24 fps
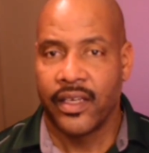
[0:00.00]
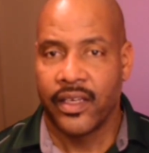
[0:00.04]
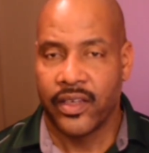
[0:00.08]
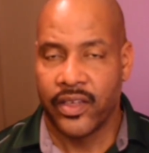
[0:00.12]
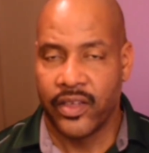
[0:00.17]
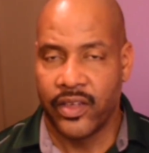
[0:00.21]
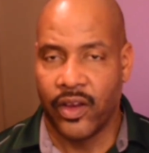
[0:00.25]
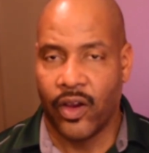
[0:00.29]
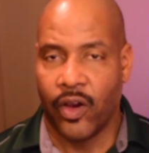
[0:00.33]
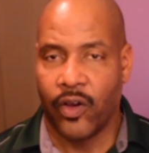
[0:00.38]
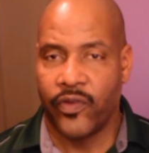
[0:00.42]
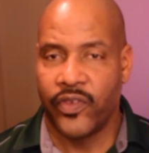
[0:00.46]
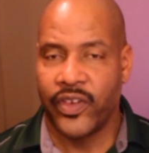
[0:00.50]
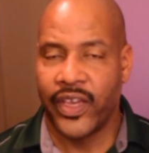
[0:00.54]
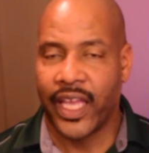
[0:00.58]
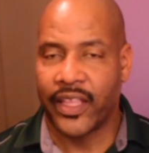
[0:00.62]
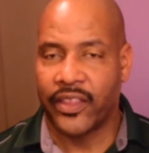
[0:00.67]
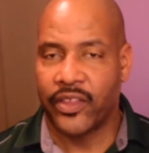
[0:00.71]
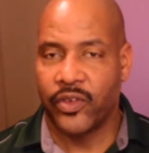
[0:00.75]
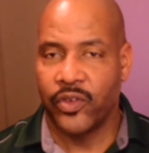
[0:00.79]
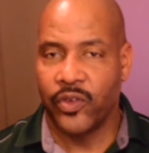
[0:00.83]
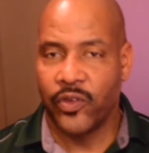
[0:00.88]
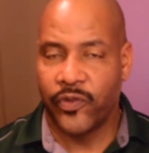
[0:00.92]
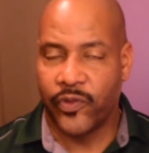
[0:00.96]
You know, if you
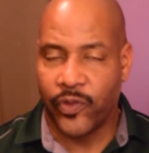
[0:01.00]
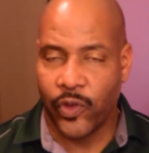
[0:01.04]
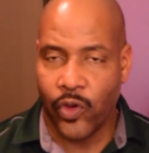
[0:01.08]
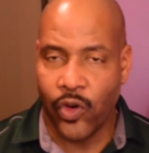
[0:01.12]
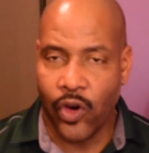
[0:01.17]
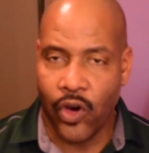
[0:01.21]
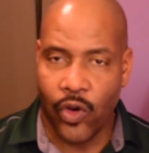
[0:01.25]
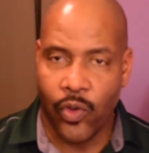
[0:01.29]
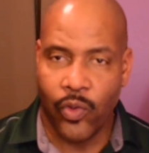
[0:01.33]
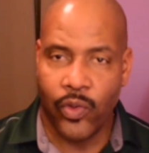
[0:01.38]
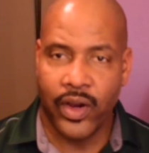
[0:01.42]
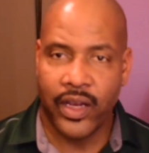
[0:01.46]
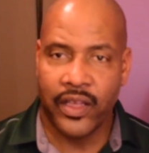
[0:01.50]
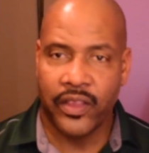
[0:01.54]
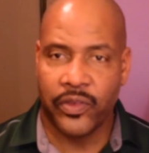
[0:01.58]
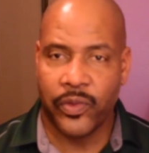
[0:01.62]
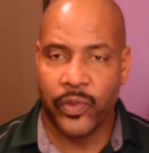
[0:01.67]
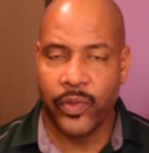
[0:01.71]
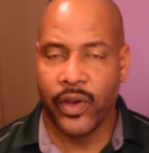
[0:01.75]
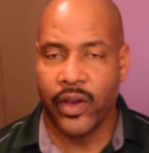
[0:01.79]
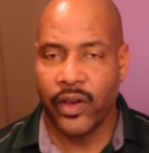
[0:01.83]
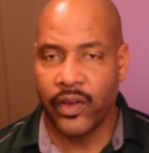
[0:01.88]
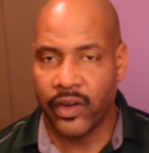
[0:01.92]
got to do four on one, three